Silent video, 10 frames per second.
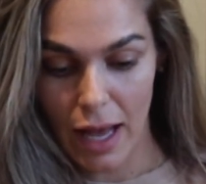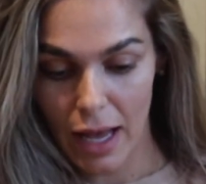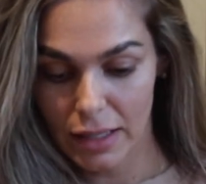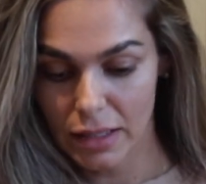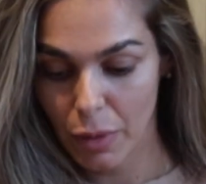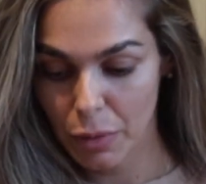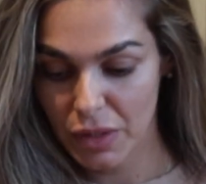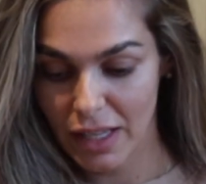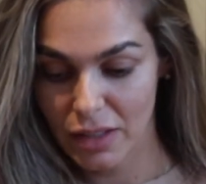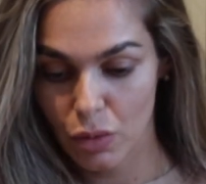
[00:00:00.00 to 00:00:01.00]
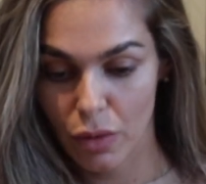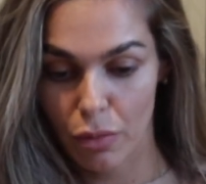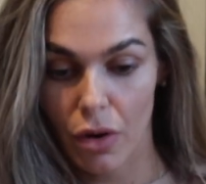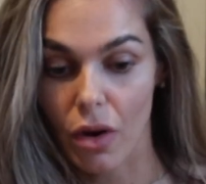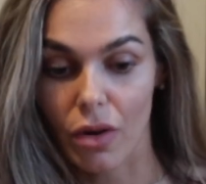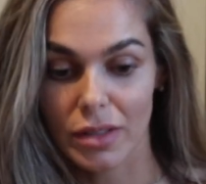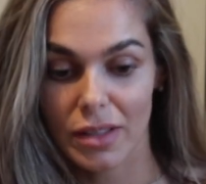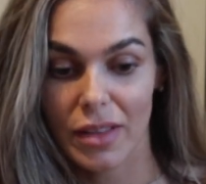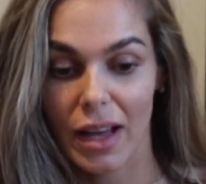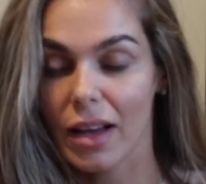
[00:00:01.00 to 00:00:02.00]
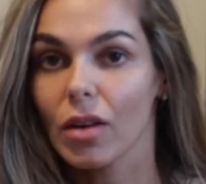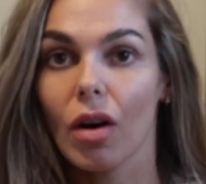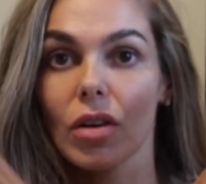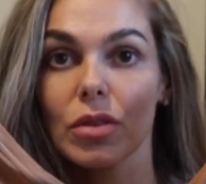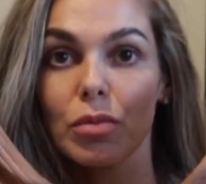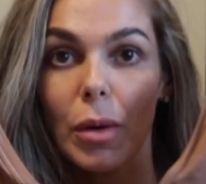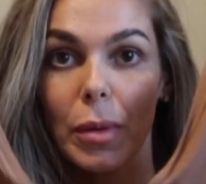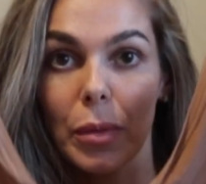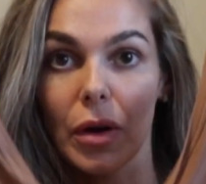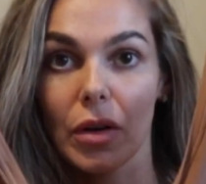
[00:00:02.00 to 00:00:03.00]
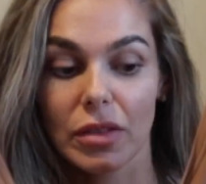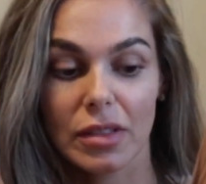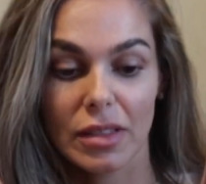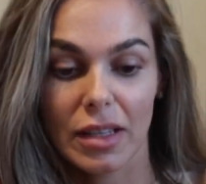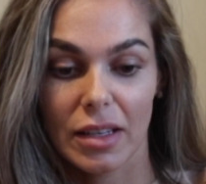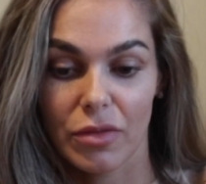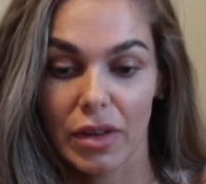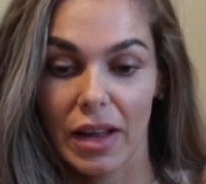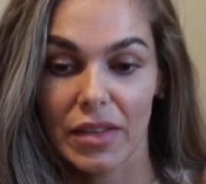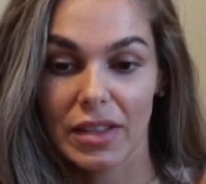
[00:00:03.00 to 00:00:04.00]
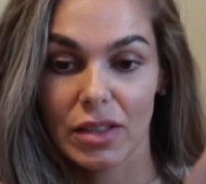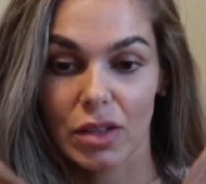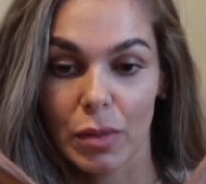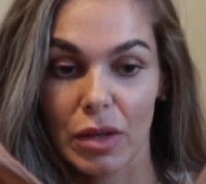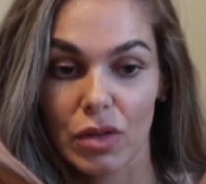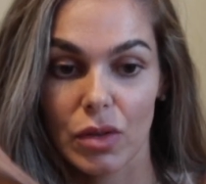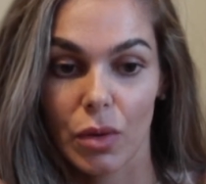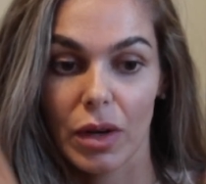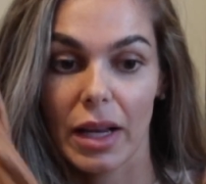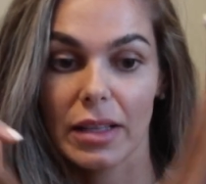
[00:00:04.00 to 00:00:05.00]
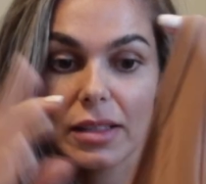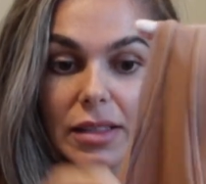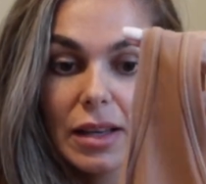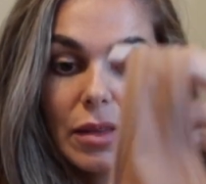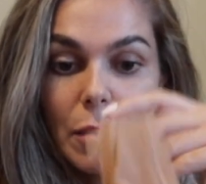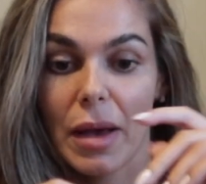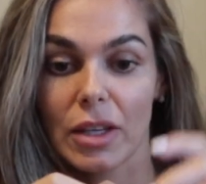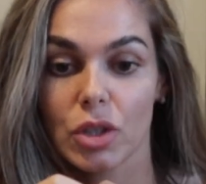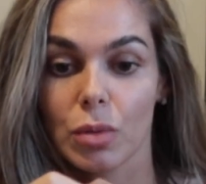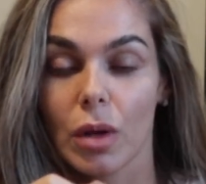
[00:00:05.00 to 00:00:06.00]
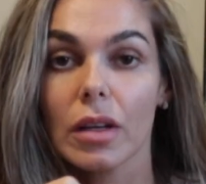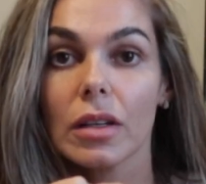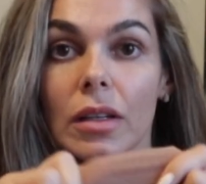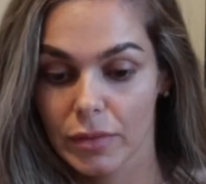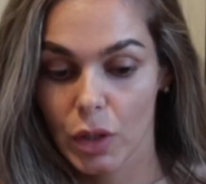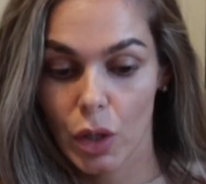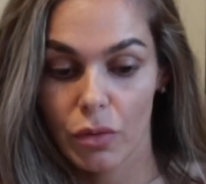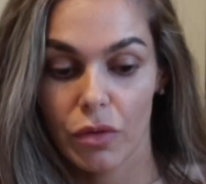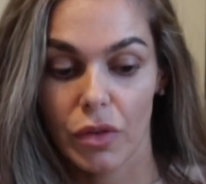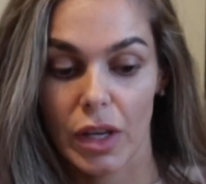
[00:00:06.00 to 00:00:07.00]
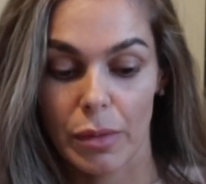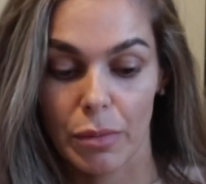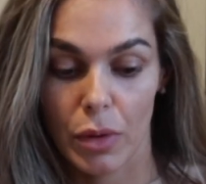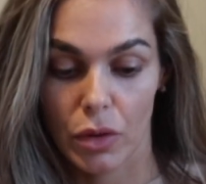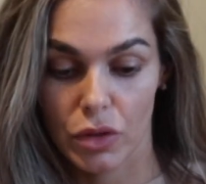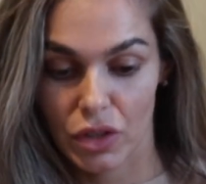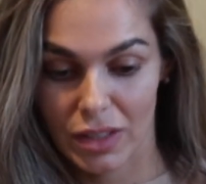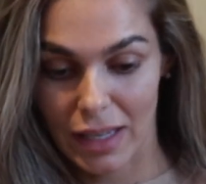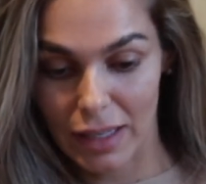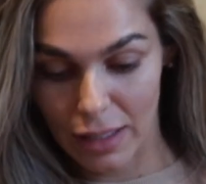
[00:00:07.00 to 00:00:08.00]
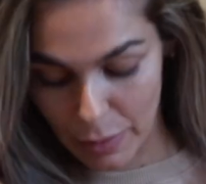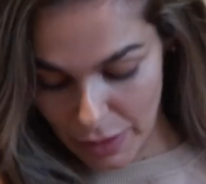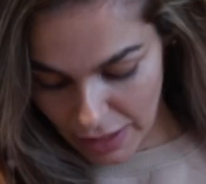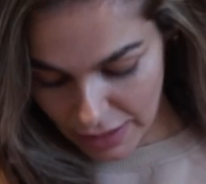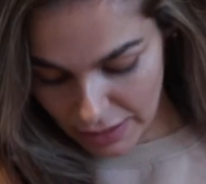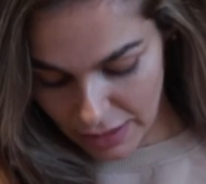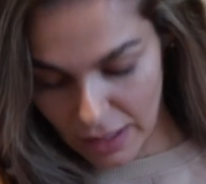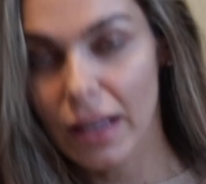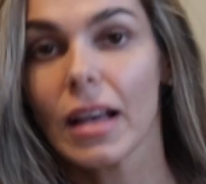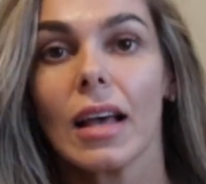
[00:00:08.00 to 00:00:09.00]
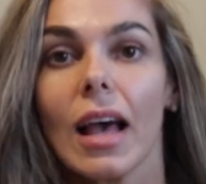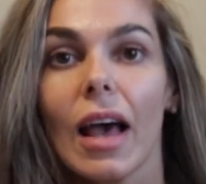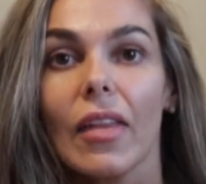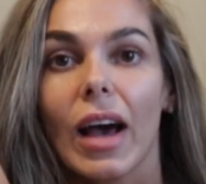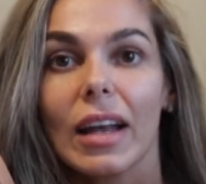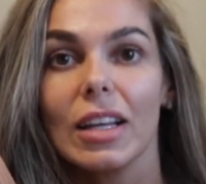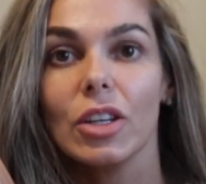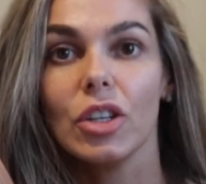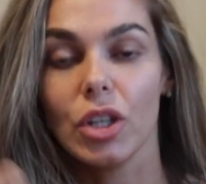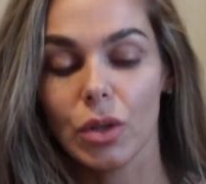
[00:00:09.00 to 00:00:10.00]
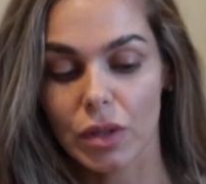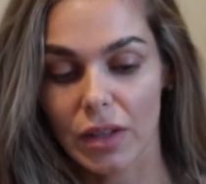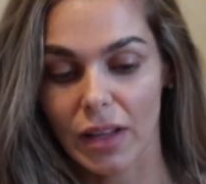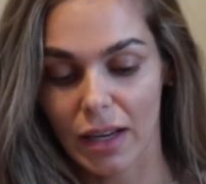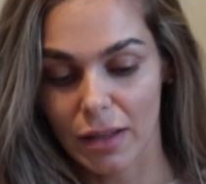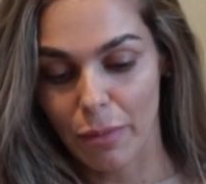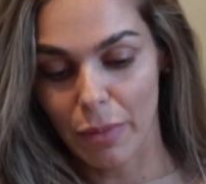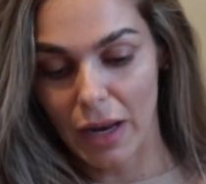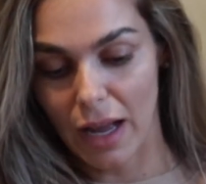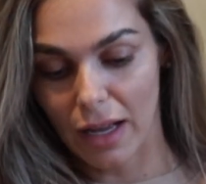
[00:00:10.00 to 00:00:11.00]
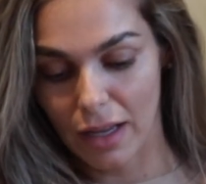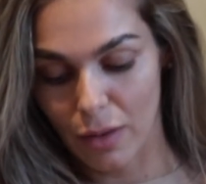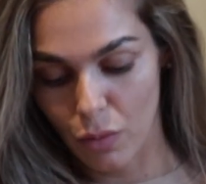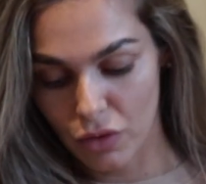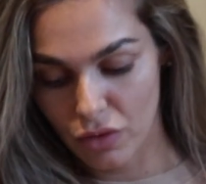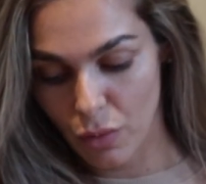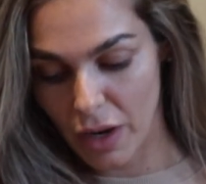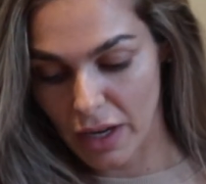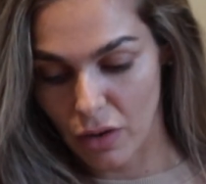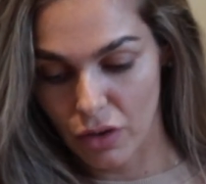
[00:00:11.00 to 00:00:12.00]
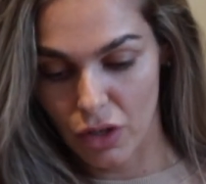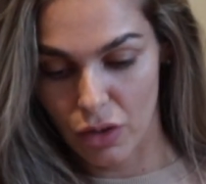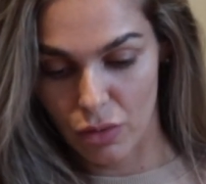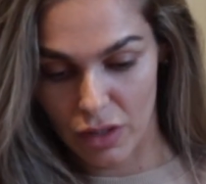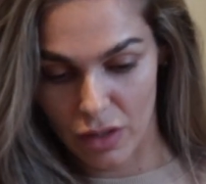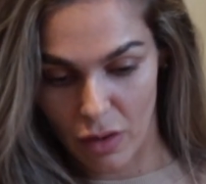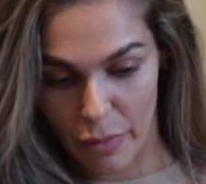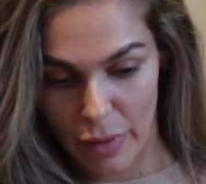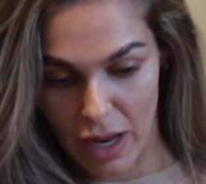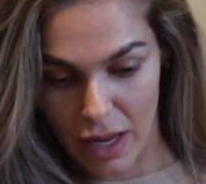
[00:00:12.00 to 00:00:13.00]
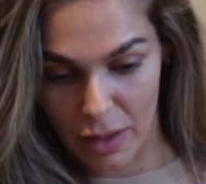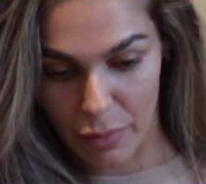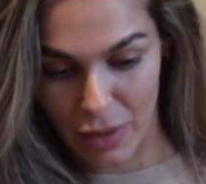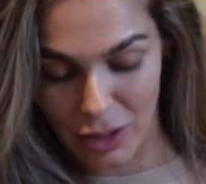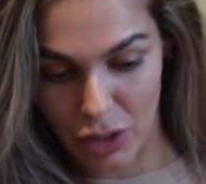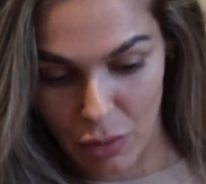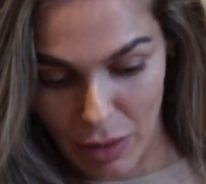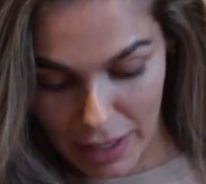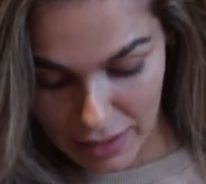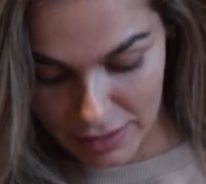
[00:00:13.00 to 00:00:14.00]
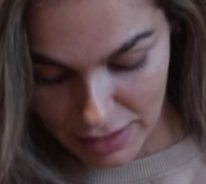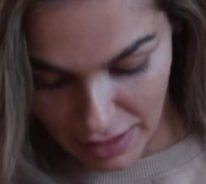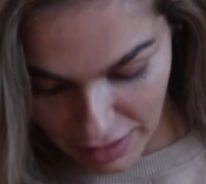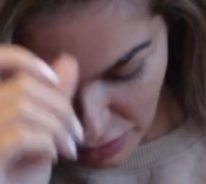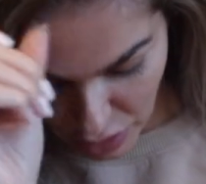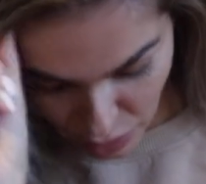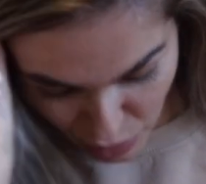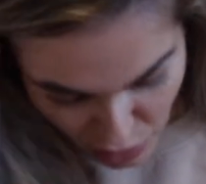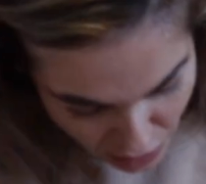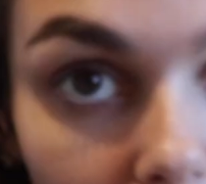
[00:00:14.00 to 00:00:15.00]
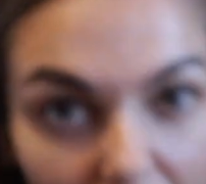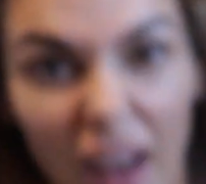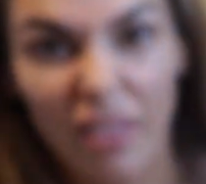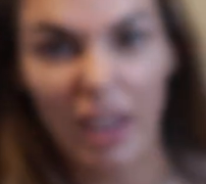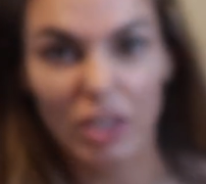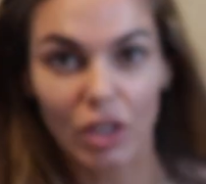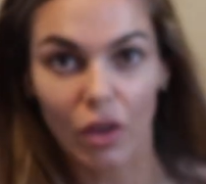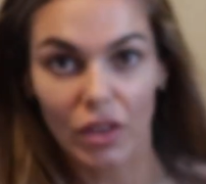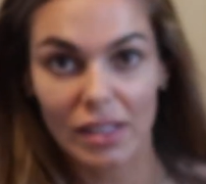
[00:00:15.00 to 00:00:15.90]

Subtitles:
and I'm obsessed with bras that aren't proper bras, and I feel like this is going to be so nice. It's like the mesh one, comfy but just a little bit nicer. And I had it in nude and I had it in black. I'm wondering why I got nude and not black, but I do like Sienna nude. I have actually got the